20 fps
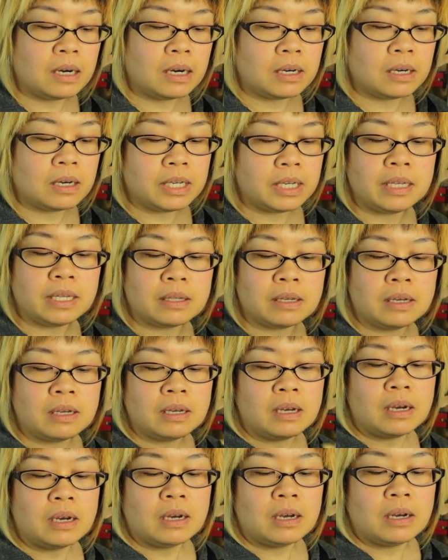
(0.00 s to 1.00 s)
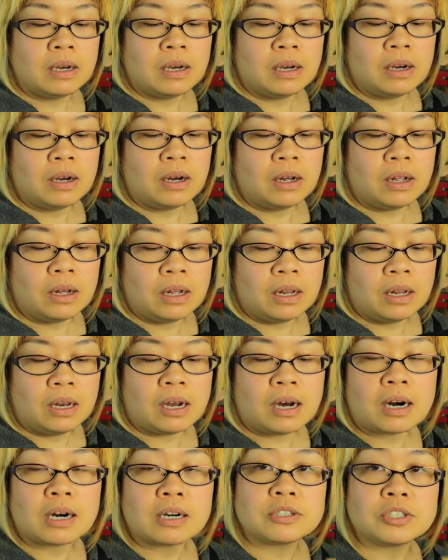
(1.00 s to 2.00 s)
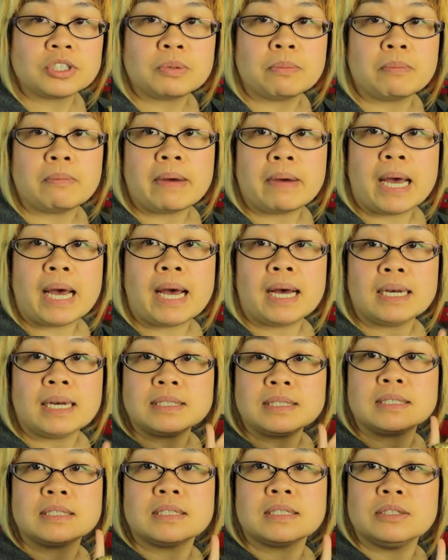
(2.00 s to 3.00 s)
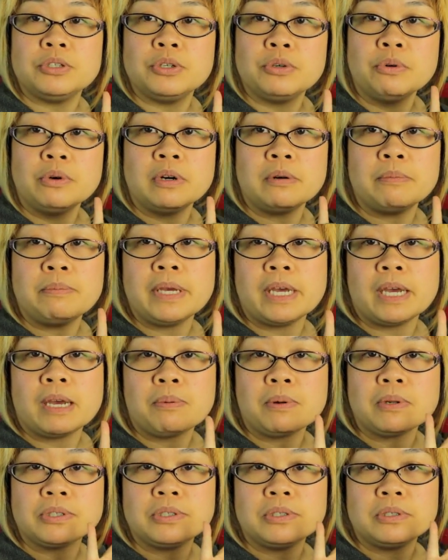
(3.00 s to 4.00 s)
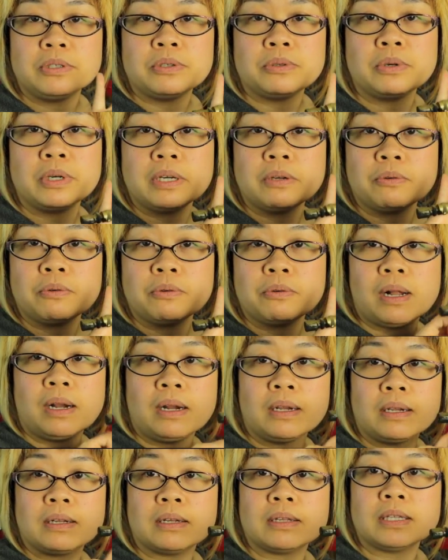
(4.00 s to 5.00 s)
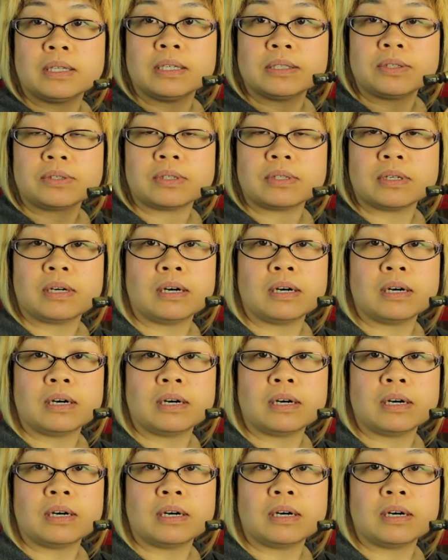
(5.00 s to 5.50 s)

heat a large mass, you wouldn't be able to do it, while this